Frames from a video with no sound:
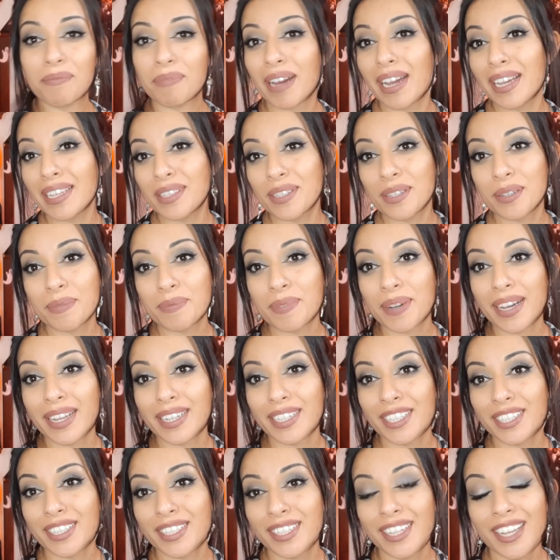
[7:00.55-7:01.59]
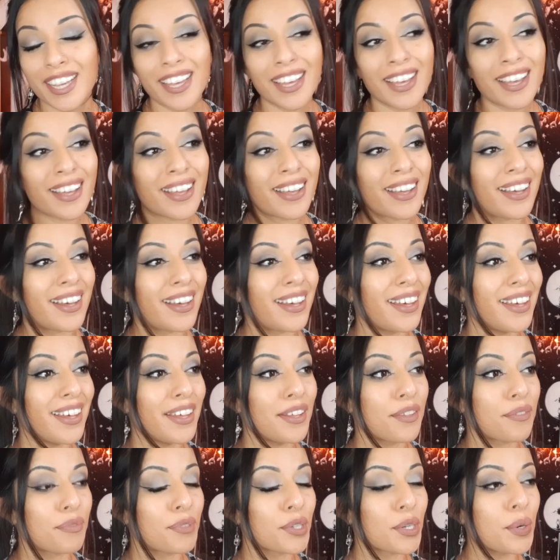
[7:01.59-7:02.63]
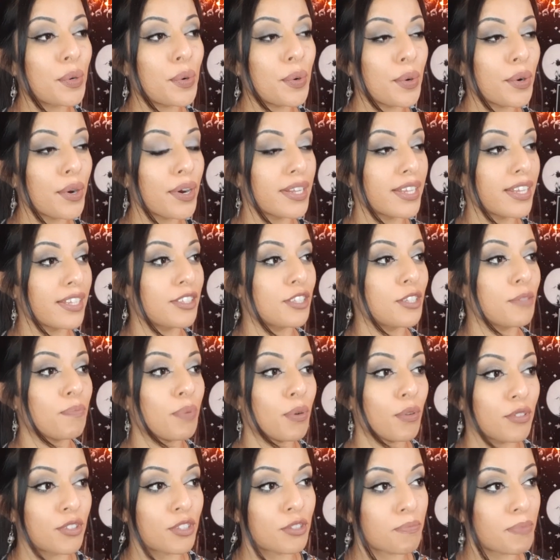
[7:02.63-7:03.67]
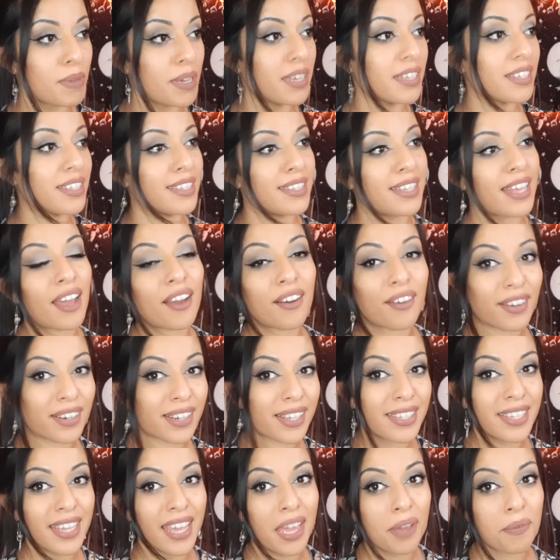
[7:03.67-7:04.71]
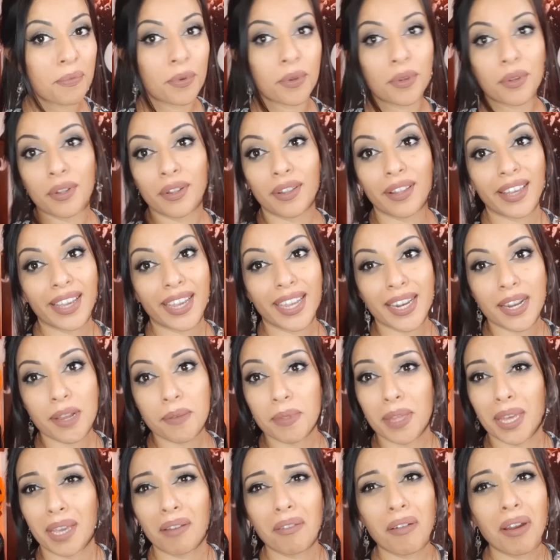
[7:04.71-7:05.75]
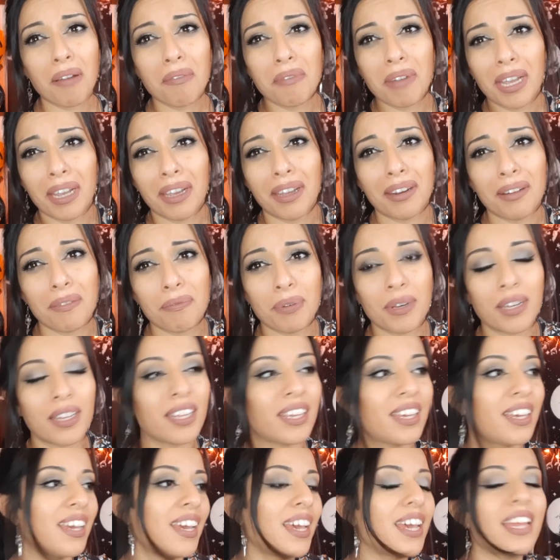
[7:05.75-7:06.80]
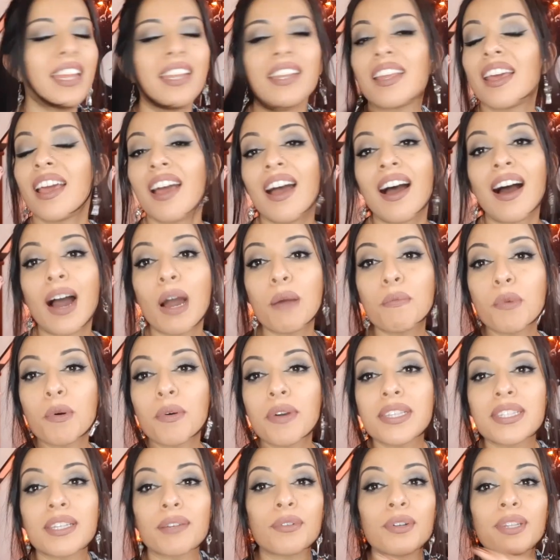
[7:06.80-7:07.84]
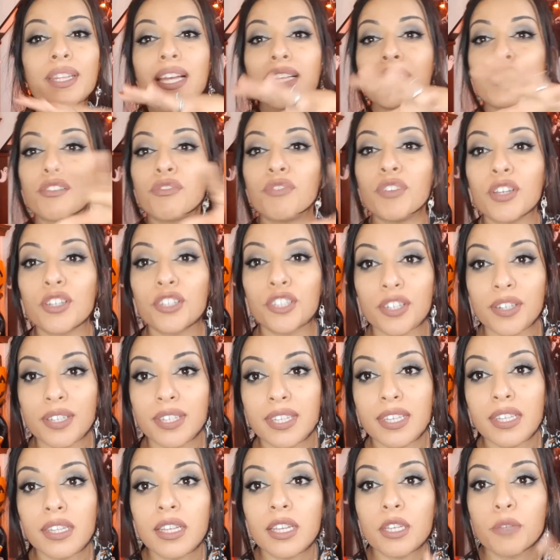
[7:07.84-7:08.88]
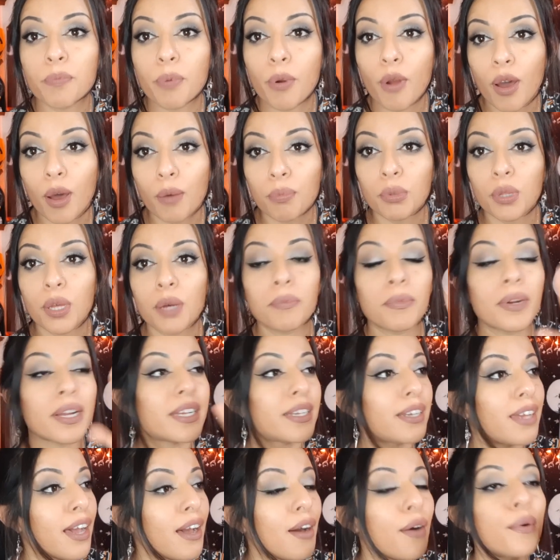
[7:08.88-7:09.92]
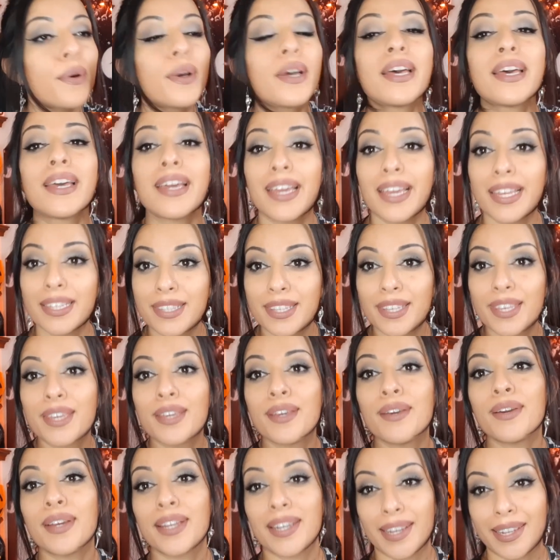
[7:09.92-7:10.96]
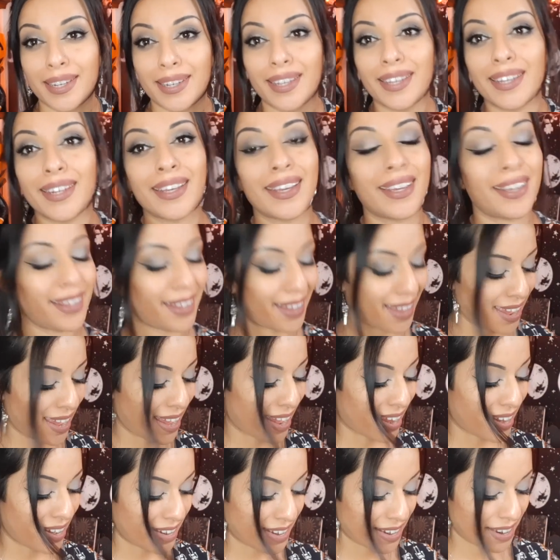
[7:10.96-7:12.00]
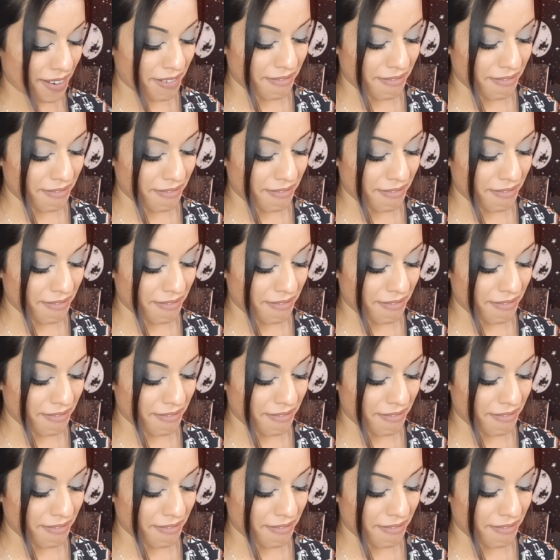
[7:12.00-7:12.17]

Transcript: buy too much uh, the cord that's supposed to be sat on a table and I'm like, where am I gonna put it? And I'm always like, well, that's a future Cindy's problem right now. It's cute and I need it. And